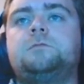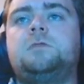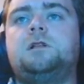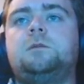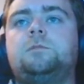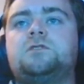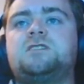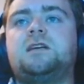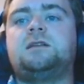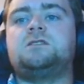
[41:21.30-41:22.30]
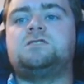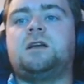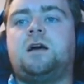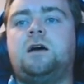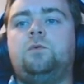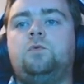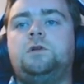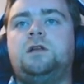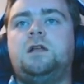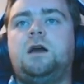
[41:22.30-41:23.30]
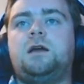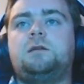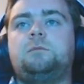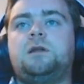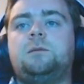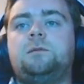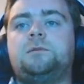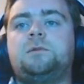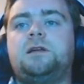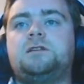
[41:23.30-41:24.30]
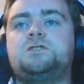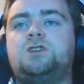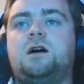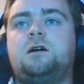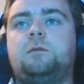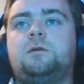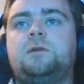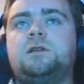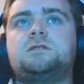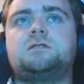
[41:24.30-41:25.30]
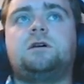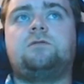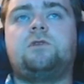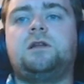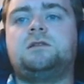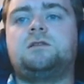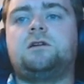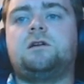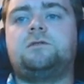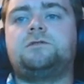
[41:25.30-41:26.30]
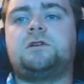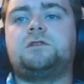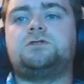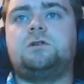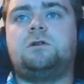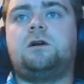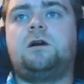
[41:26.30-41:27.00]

The percentage, like I would not have been able to play this shot a couple of minutes ago if I didn't turn off the controller.